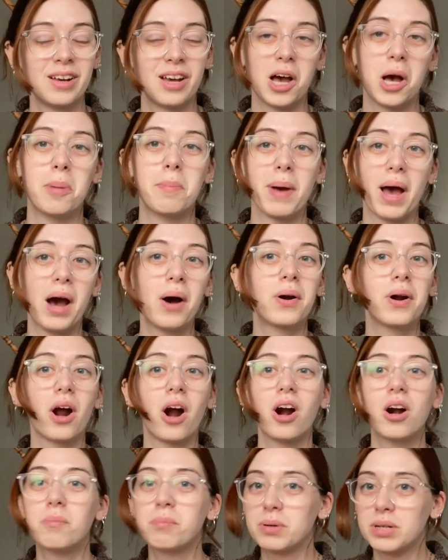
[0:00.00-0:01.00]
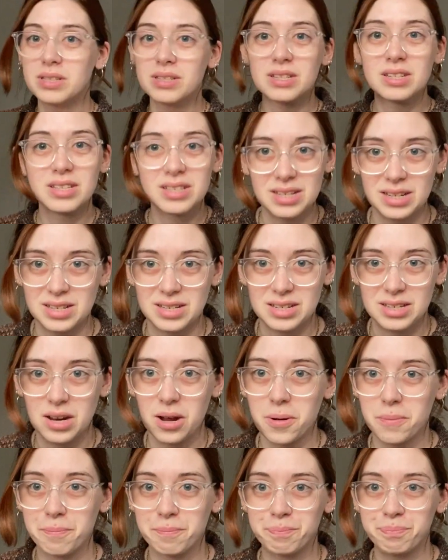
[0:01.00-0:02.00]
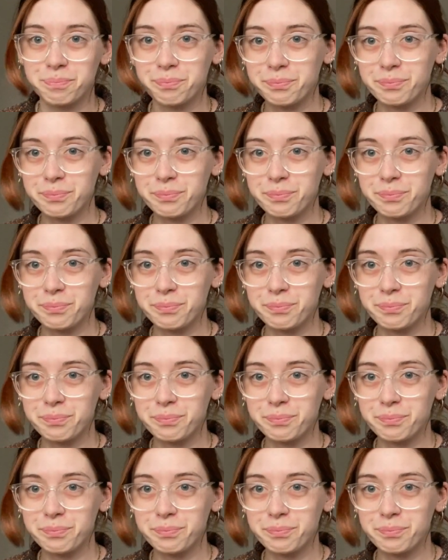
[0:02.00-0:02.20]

about our prison system